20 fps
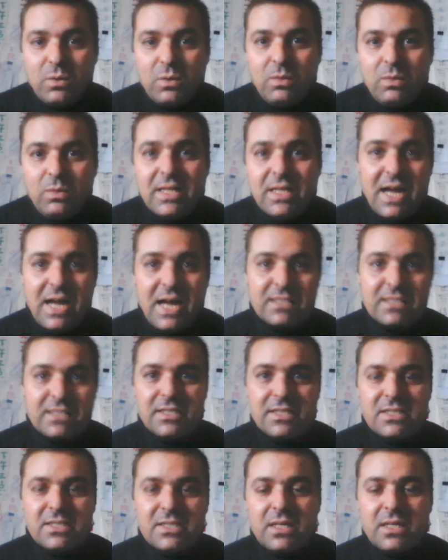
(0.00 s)
with
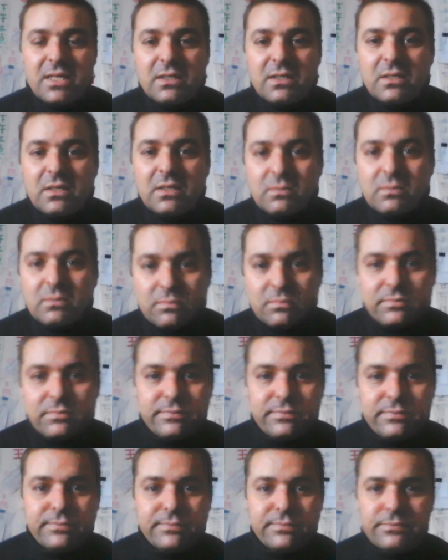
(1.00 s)
actors and
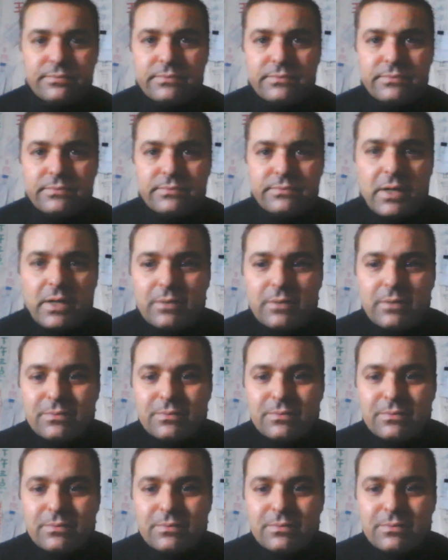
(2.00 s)
you know,